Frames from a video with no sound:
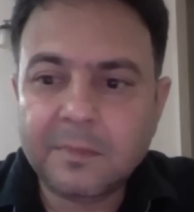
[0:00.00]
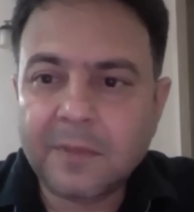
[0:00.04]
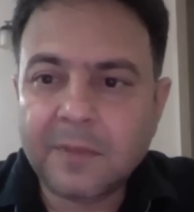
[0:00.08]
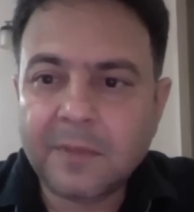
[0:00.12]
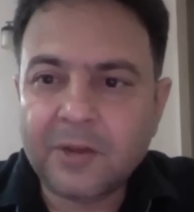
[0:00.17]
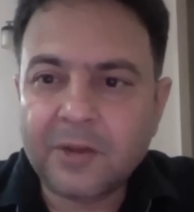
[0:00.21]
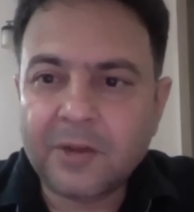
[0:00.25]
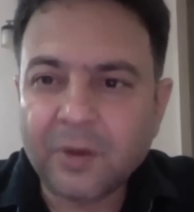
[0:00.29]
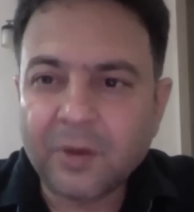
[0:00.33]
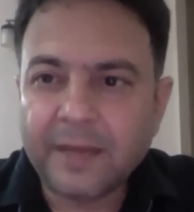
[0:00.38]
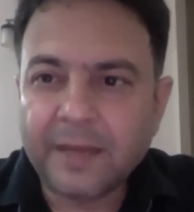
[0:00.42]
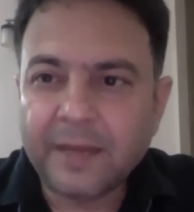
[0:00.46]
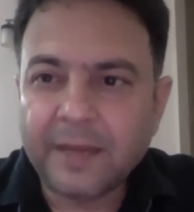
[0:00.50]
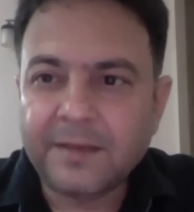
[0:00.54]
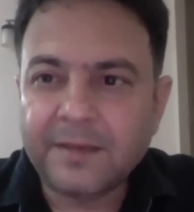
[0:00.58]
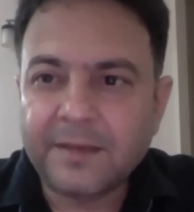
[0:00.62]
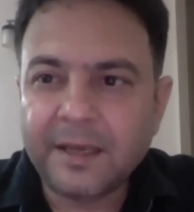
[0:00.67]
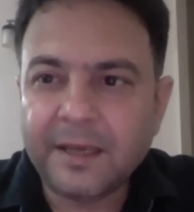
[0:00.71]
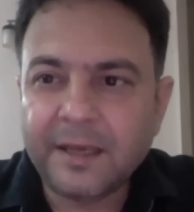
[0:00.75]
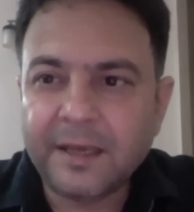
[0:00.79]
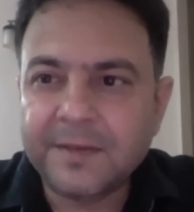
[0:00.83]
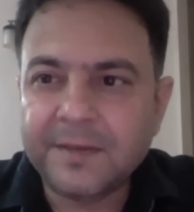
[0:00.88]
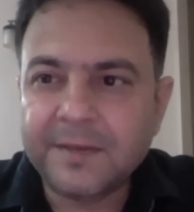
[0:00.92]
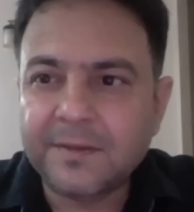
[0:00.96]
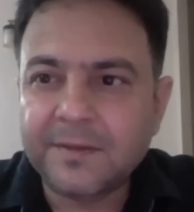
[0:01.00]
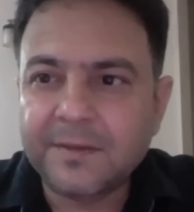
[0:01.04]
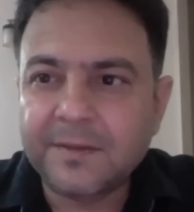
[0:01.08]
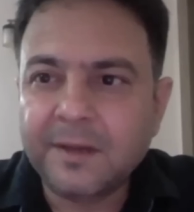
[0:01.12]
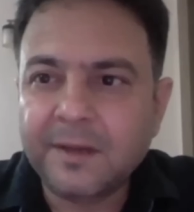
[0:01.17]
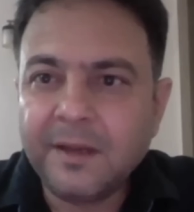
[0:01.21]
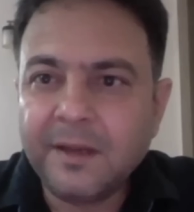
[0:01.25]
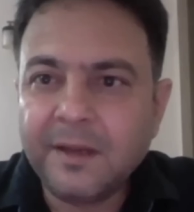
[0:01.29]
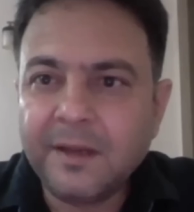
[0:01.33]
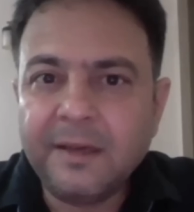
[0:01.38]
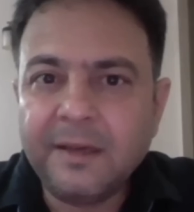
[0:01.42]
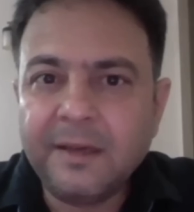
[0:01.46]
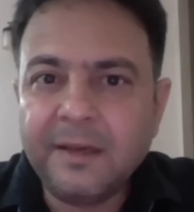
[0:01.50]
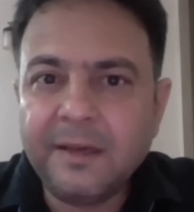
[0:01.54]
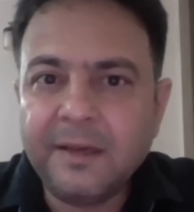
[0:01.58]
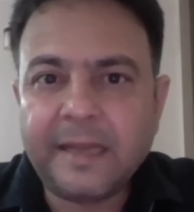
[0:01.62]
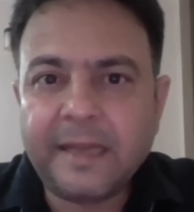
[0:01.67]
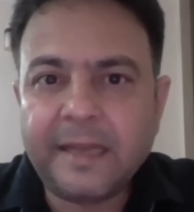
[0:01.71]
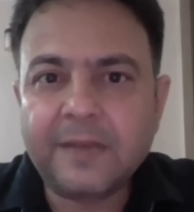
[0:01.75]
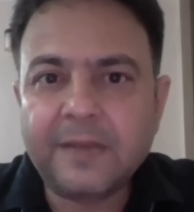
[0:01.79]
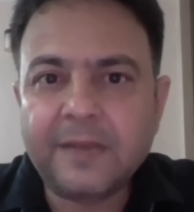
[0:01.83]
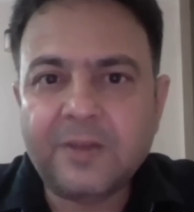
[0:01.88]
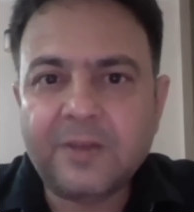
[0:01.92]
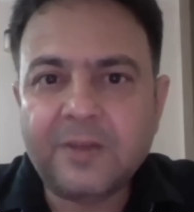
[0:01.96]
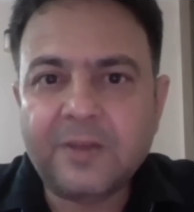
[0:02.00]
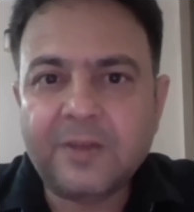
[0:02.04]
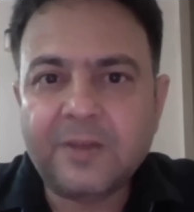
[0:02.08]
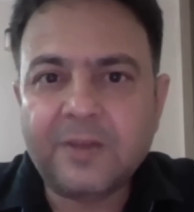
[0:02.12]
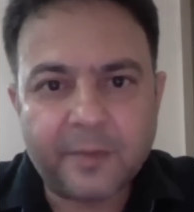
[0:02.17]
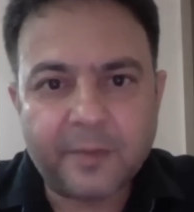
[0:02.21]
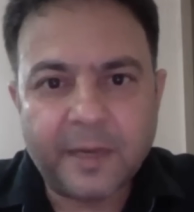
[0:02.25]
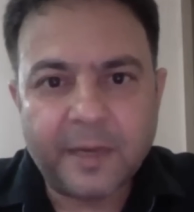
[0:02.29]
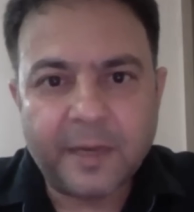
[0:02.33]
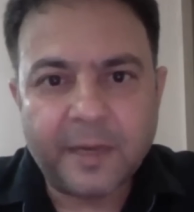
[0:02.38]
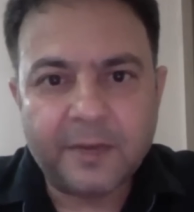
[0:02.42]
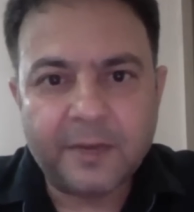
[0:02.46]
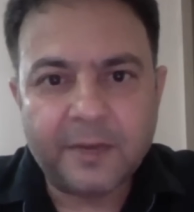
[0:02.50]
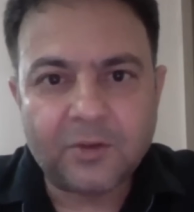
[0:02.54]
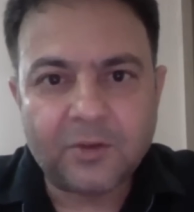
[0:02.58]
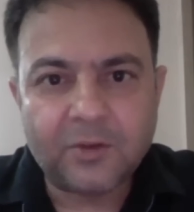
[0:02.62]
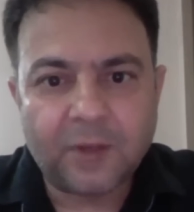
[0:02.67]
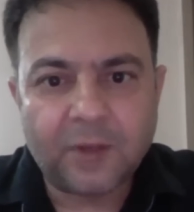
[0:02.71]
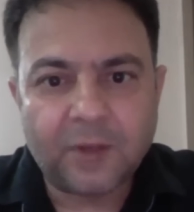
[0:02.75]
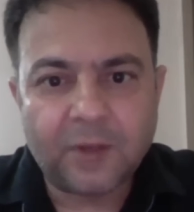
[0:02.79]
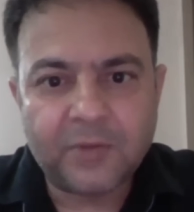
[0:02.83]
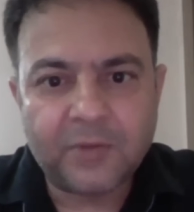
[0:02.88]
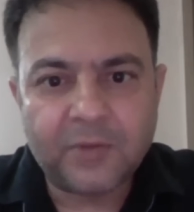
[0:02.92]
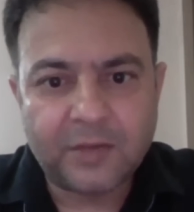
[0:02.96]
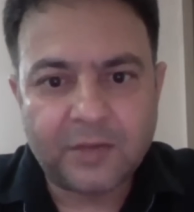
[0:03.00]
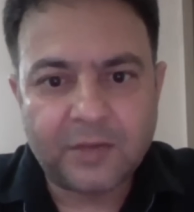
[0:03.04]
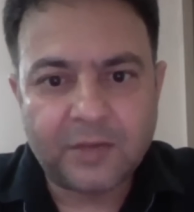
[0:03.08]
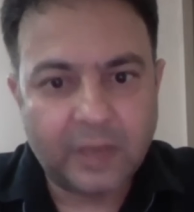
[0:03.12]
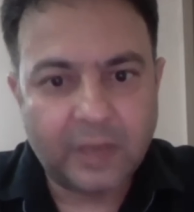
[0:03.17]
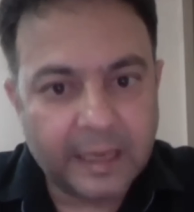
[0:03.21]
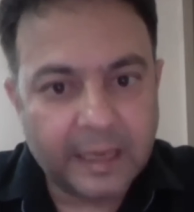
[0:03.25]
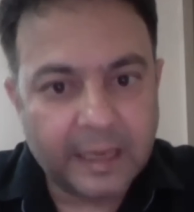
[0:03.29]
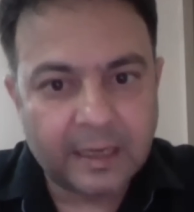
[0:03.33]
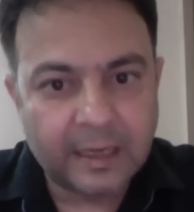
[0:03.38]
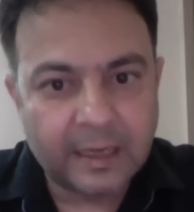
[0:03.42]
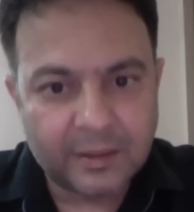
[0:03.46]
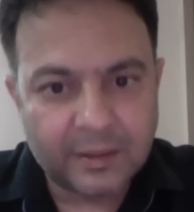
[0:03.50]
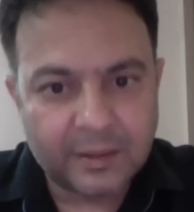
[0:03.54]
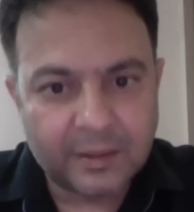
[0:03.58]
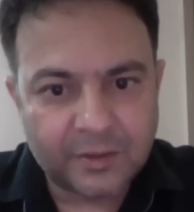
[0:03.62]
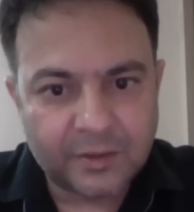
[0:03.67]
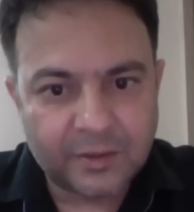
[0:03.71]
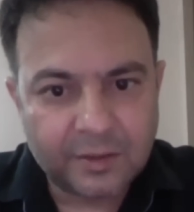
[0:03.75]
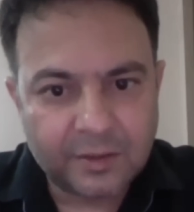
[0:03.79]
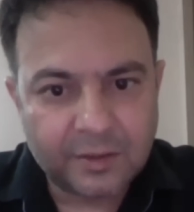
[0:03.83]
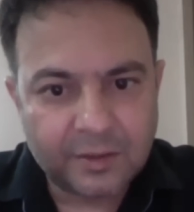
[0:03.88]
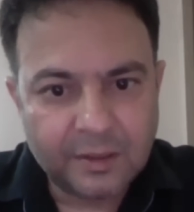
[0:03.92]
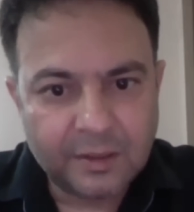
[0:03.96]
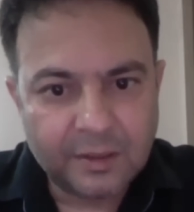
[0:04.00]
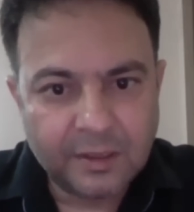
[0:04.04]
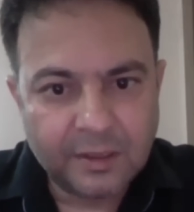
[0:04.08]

assurances, taking statements of such leaders